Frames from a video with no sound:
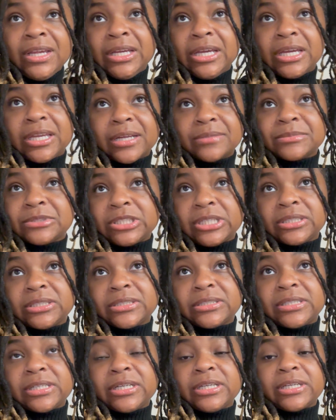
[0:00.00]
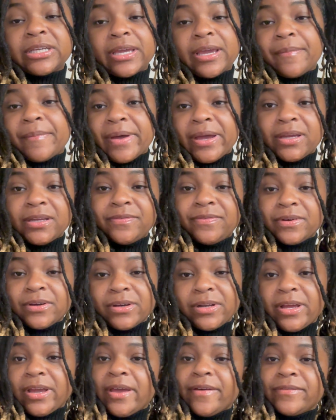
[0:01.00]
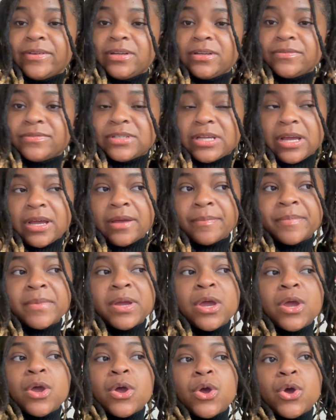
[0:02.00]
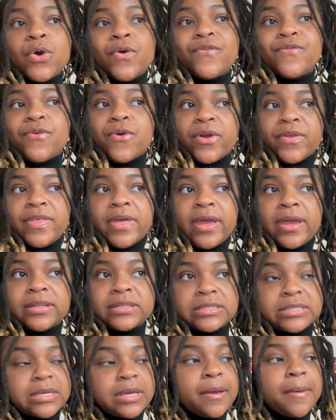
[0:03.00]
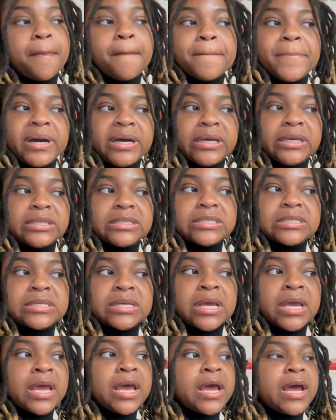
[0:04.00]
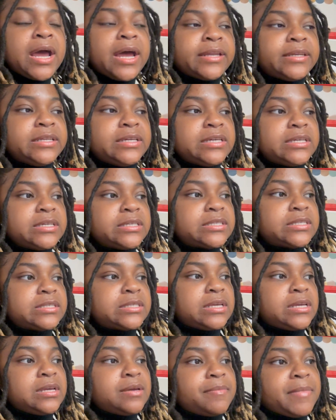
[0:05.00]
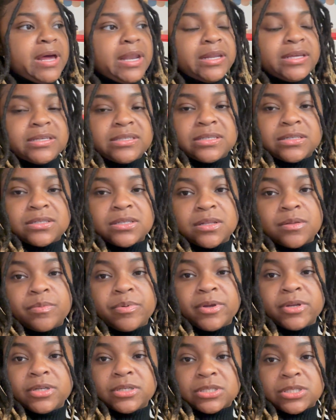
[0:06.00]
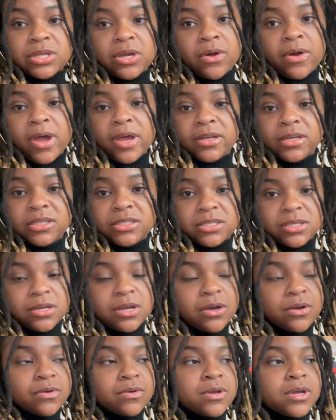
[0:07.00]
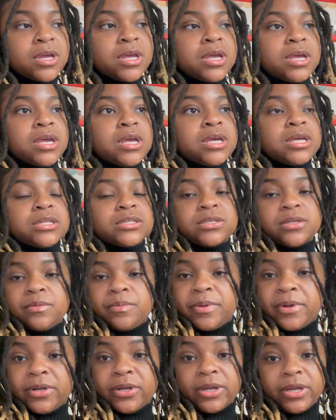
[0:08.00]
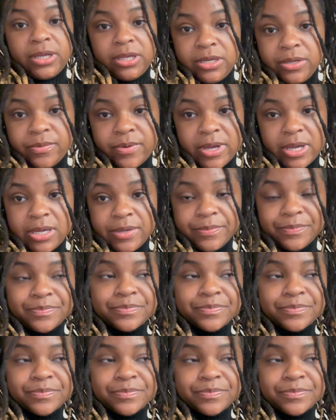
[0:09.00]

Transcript: And I'm trying to think, am I even going to have enough time for that? But I did send my lesson to the printer, so I need to go to the printer anyway.